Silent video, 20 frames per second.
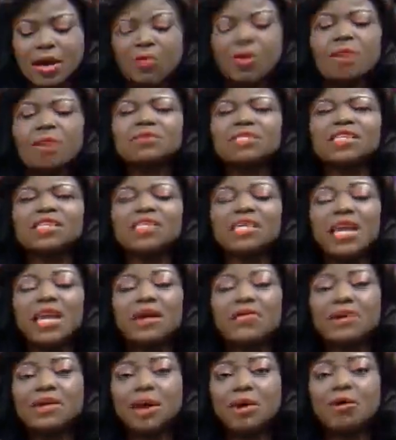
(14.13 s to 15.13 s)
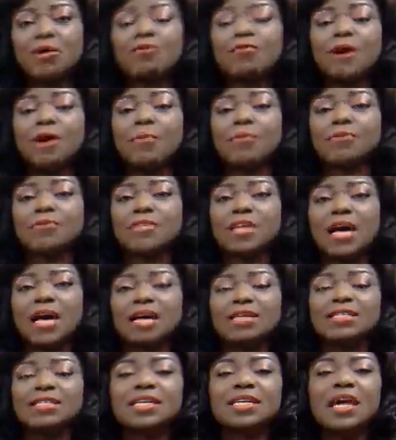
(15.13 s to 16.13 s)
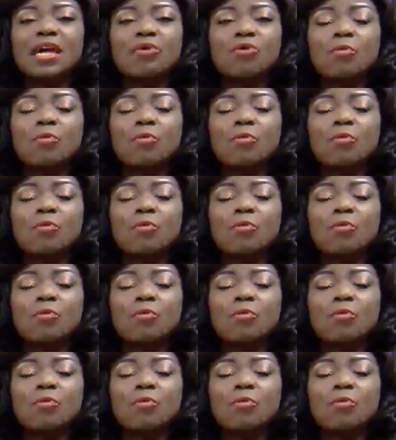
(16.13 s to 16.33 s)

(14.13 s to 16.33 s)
one chess and anu ya kofa Professor Jnr. Naana